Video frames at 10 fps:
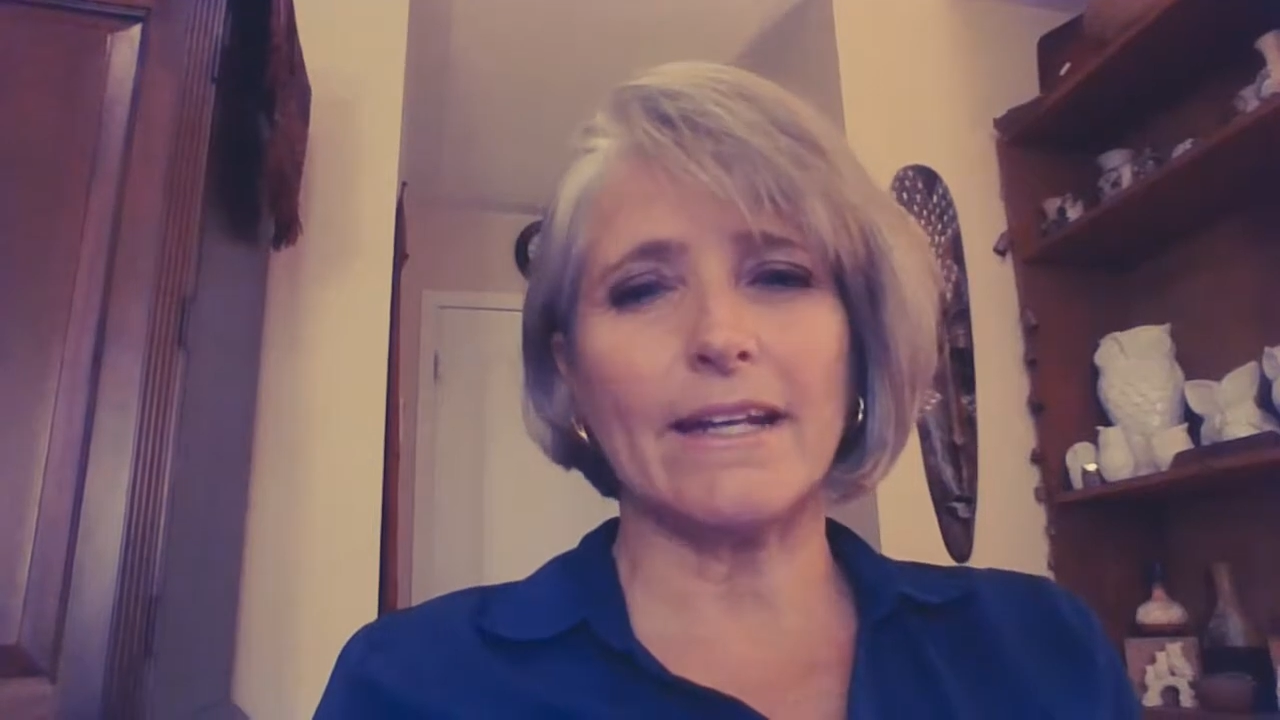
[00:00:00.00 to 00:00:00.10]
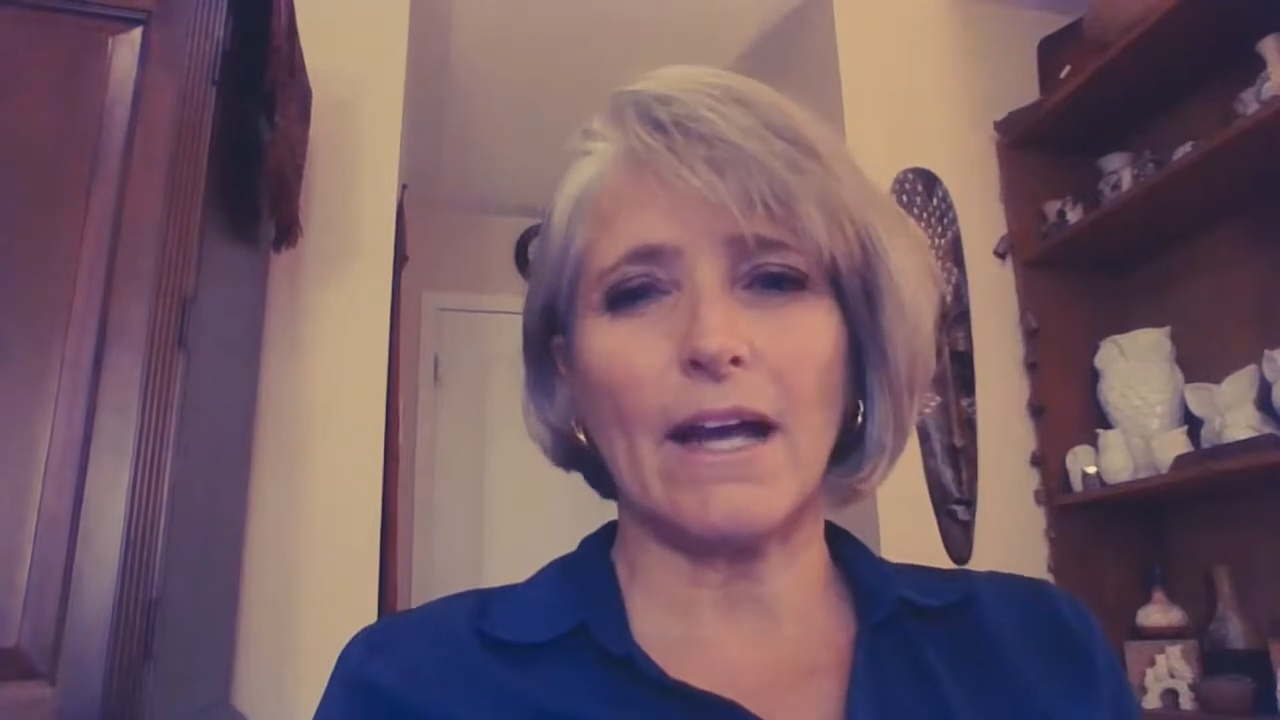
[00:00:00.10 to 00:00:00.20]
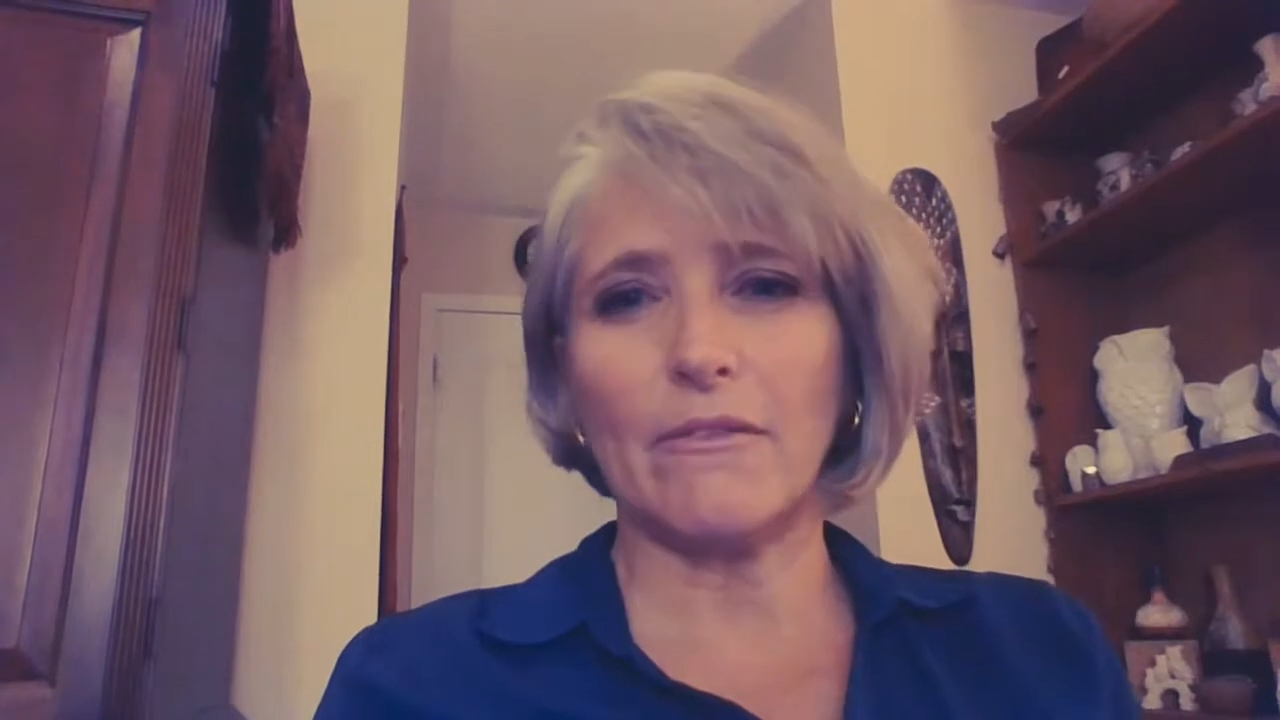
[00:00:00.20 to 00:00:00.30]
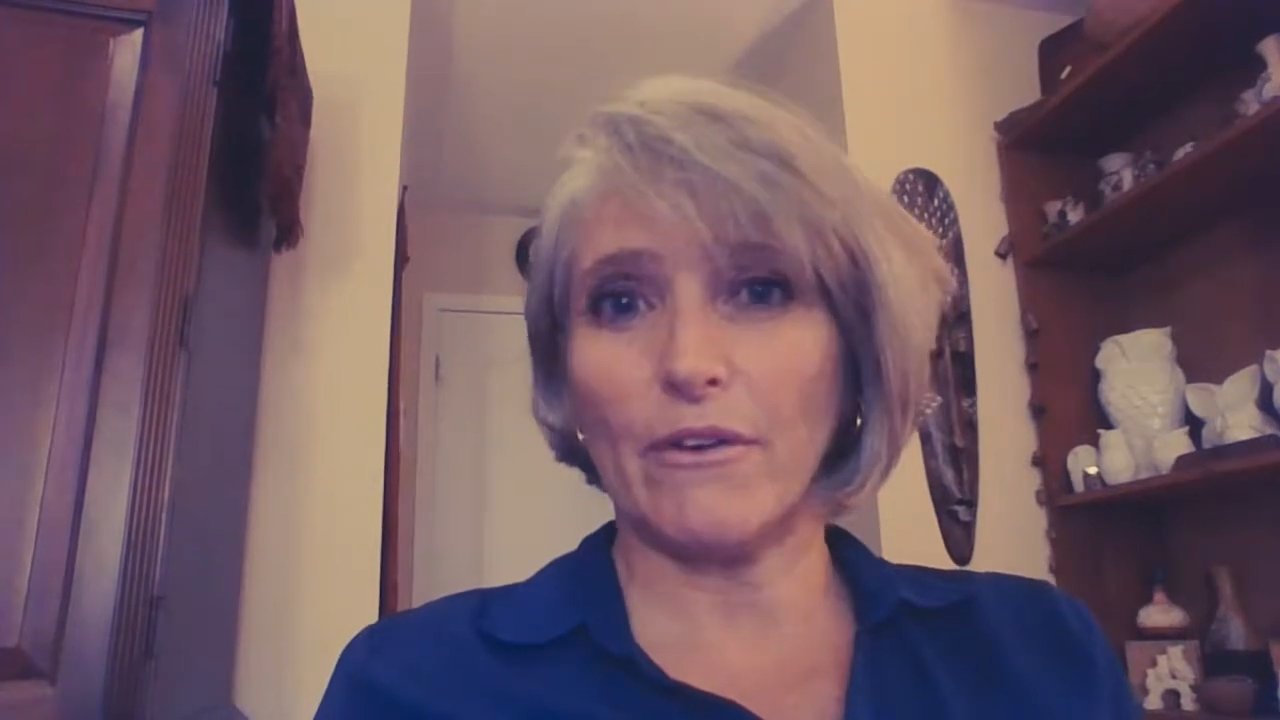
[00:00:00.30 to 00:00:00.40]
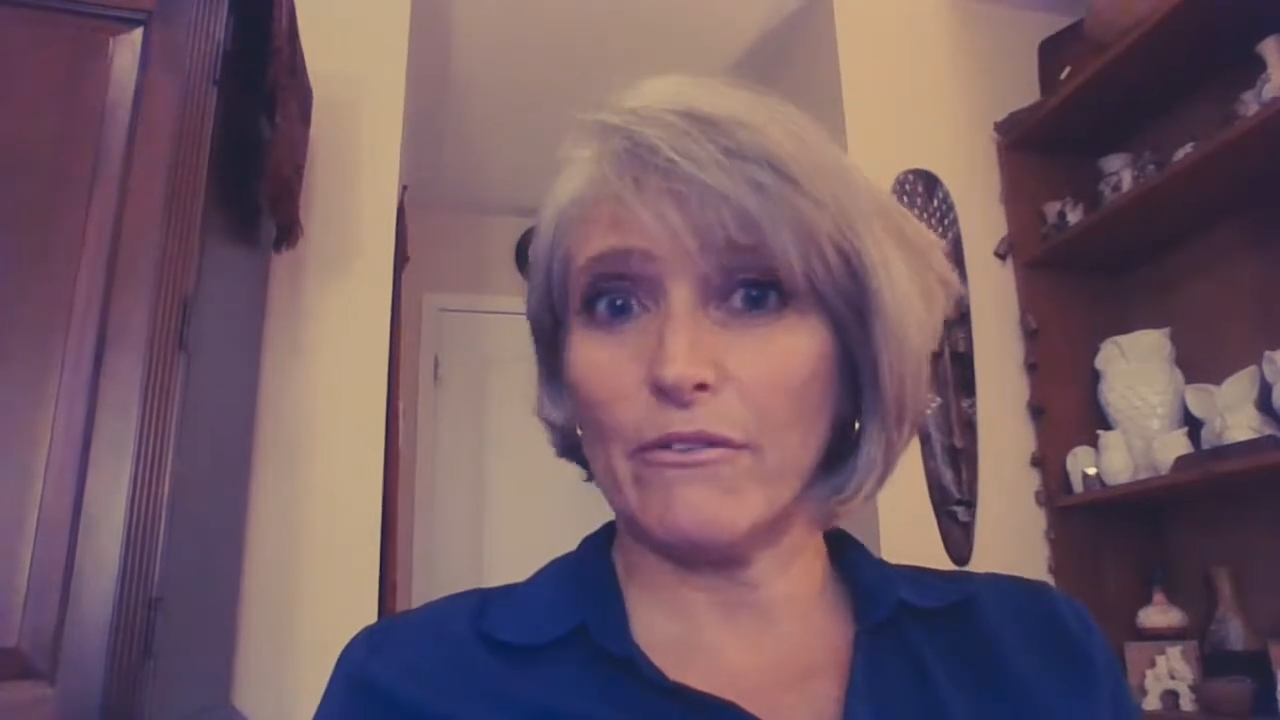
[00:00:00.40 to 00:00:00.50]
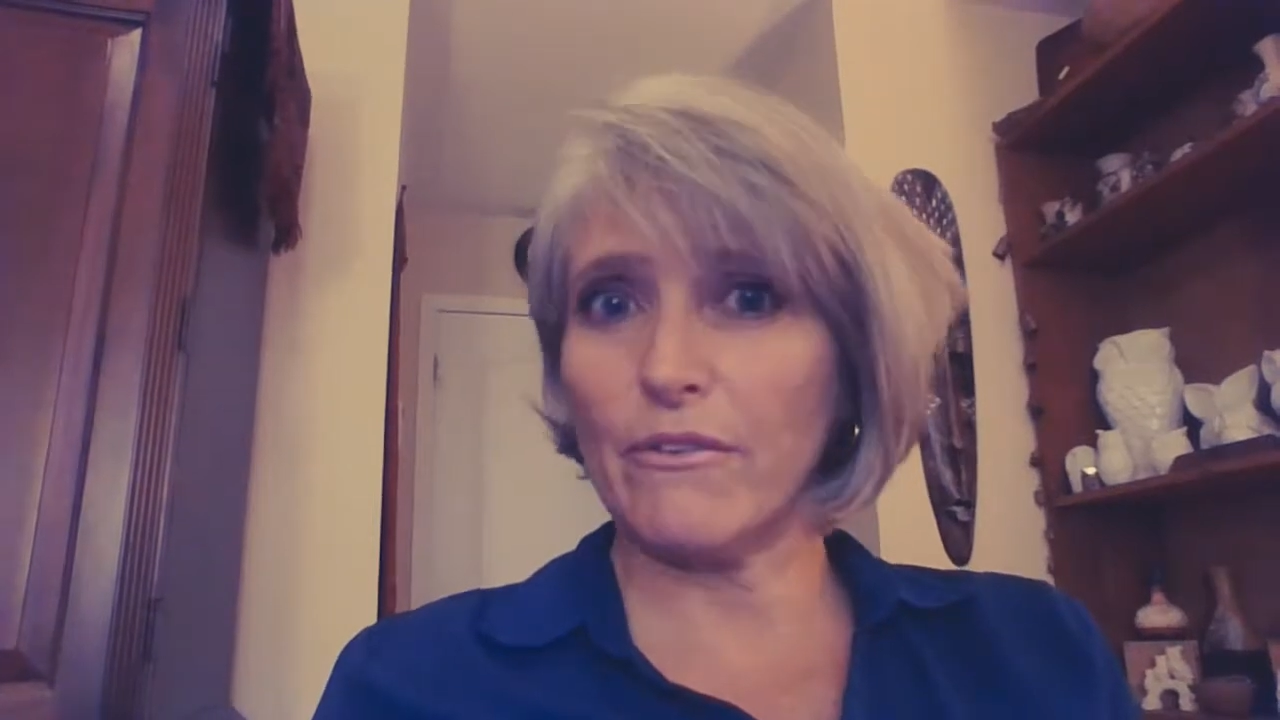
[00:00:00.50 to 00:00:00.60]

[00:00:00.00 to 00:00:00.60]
a cover